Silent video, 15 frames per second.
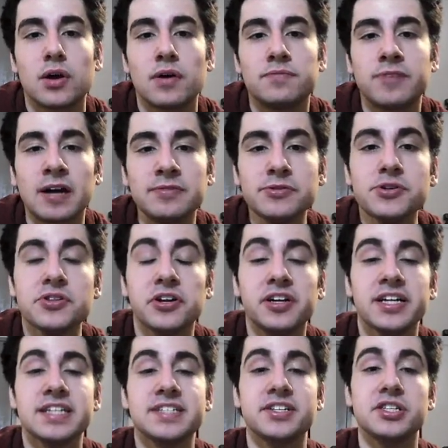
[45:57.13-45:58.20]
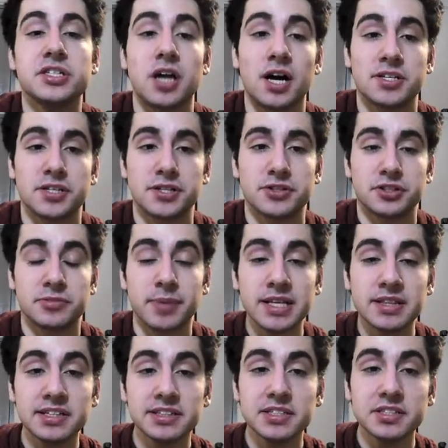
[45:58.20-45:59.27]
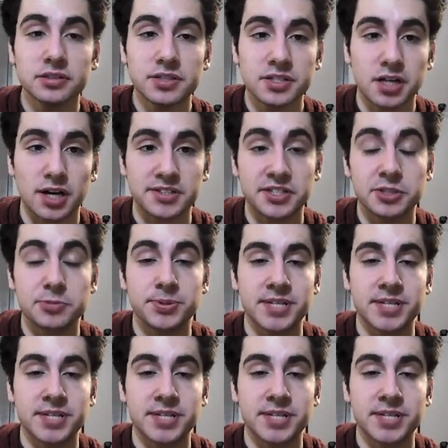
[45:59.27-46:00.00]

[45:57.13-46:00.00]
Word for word: 530 is a sausage. You might think this is a sausage, but